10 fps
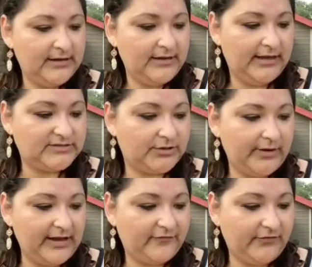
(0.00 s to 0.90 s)
it's
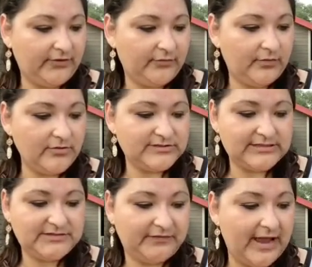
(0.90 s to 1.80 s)
great for
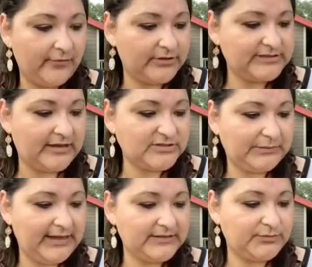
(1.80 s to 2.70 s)
roses, flowers,
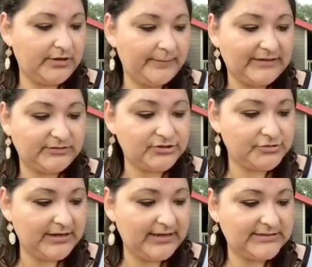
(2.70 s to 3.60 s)
houseplants, ornamental
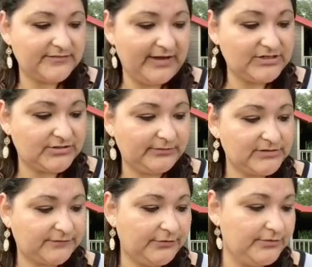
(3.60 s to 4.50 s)
trees, vegetables,
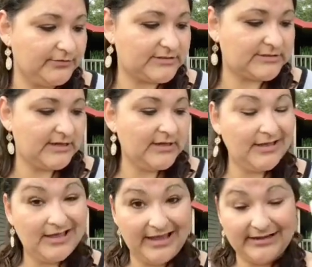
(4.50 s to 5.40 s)
fruits,
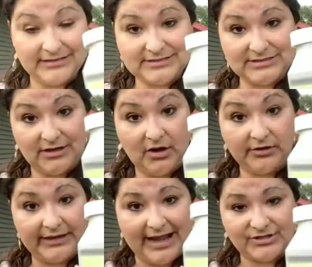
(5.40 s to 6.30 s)
and it's all
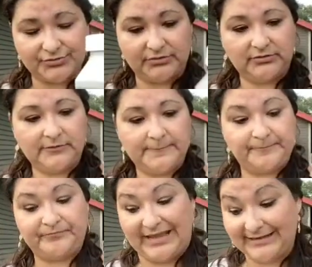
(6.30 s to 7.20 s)
natural,
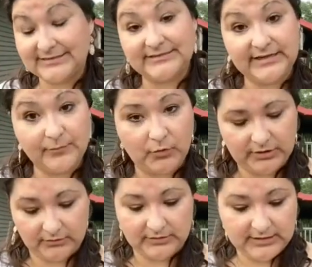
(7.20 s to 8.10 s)
and it's neem oil.